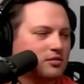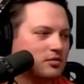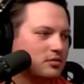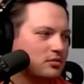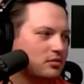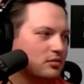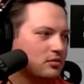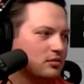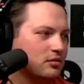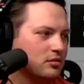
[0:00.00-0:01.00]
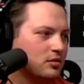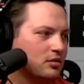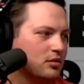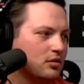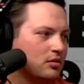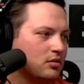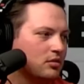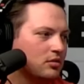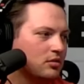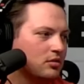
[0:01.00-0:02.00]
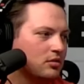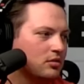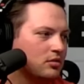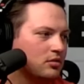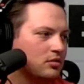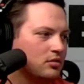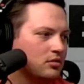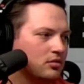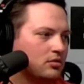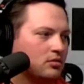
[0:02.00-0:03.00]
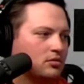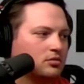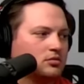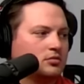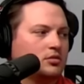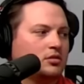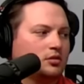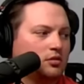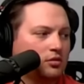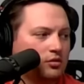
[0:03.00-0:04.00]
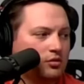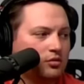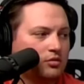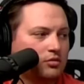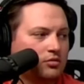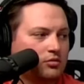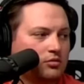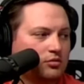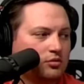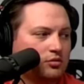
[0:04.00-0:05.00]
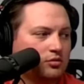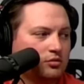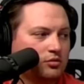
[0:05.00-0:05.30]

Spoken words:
(not speaking)